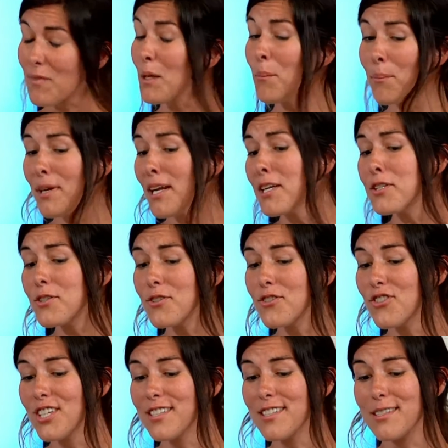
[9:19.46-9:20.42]
But I chose
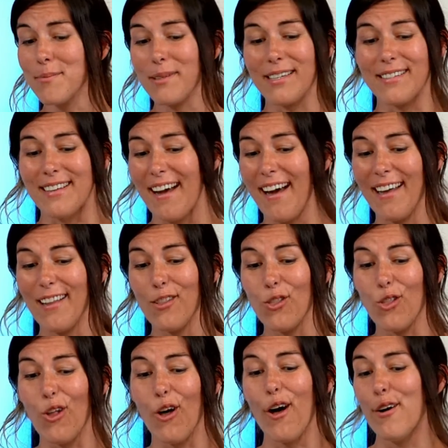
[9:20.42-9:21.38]
Jesus because I
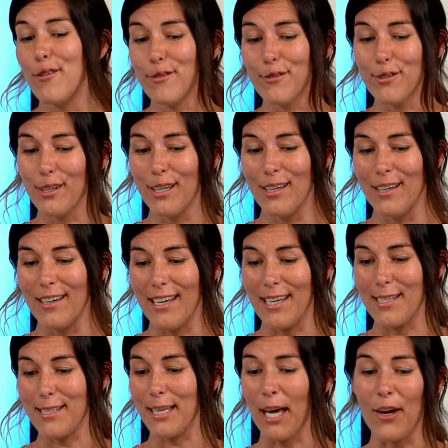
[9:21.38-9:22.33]
love
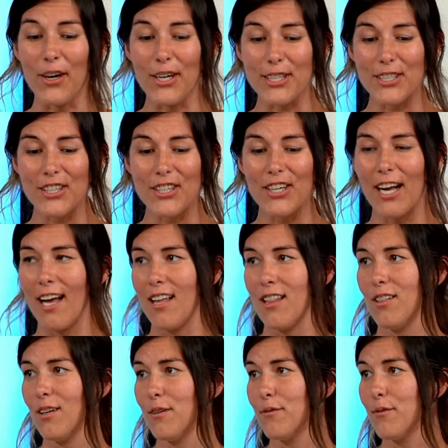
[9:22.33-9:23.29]
his character. I
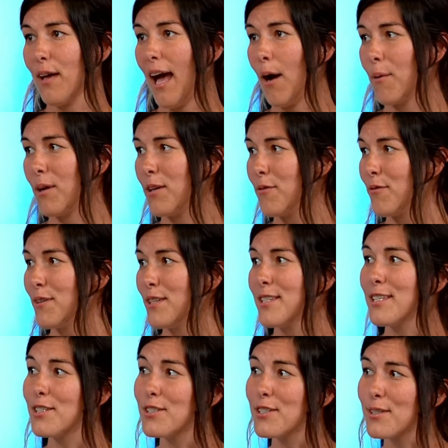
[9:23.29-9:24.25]
love how he fits
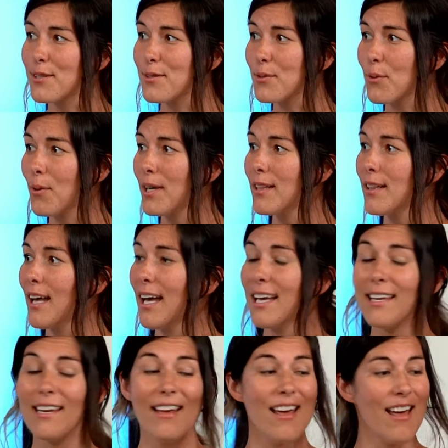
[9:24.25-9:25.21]
into the
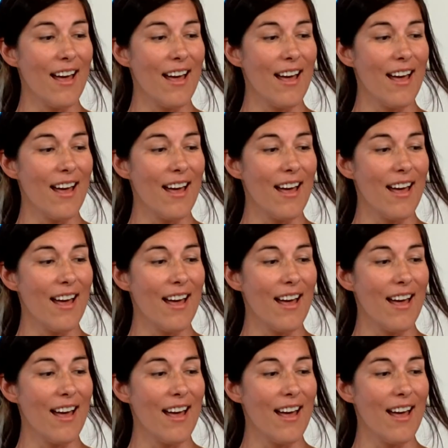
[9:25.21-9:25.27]
storyline.